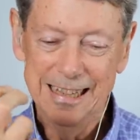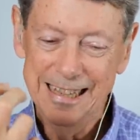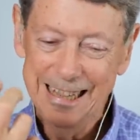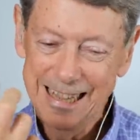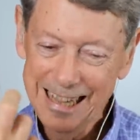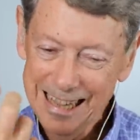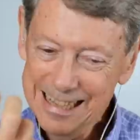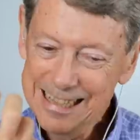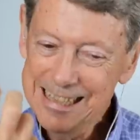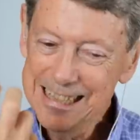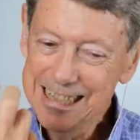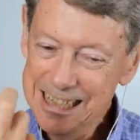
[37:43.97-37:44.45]

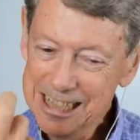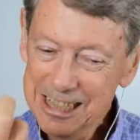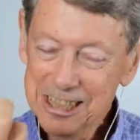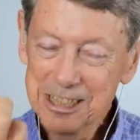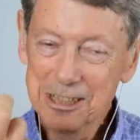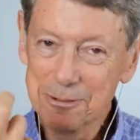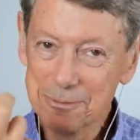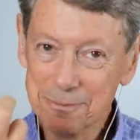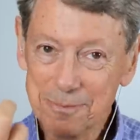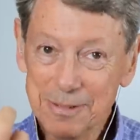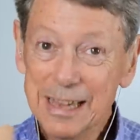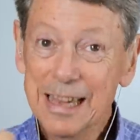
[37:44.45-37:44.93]
gets in
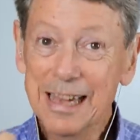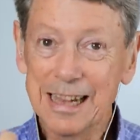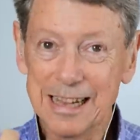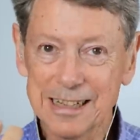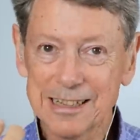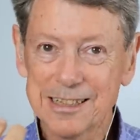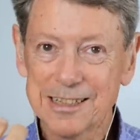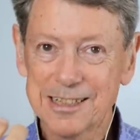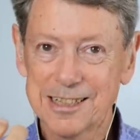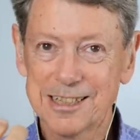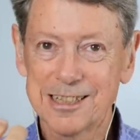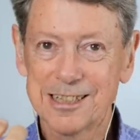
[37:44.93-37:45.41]
the
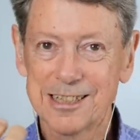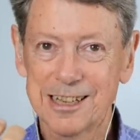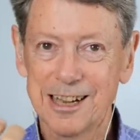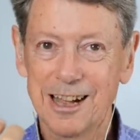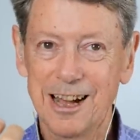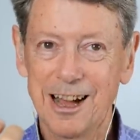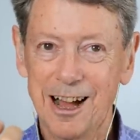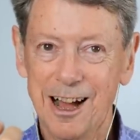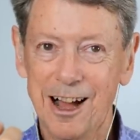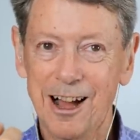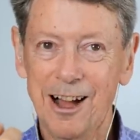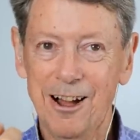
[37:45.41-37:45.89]
mix
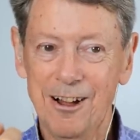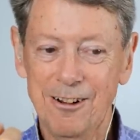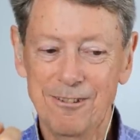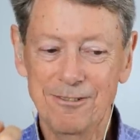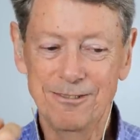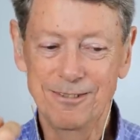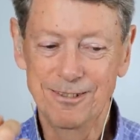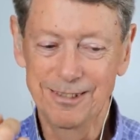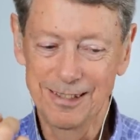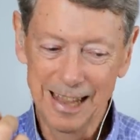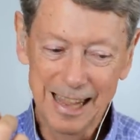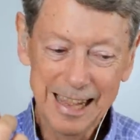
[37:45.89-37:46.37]

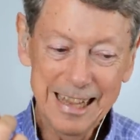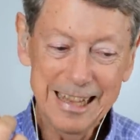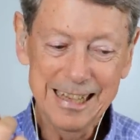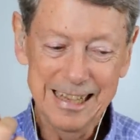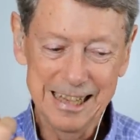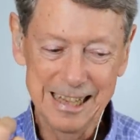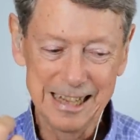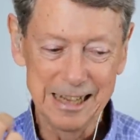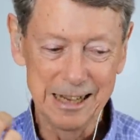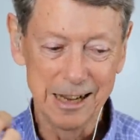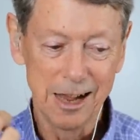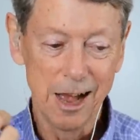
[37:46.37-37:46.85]
of
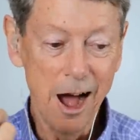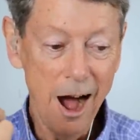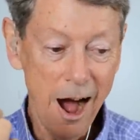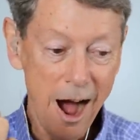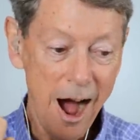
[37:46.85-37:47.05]
liking.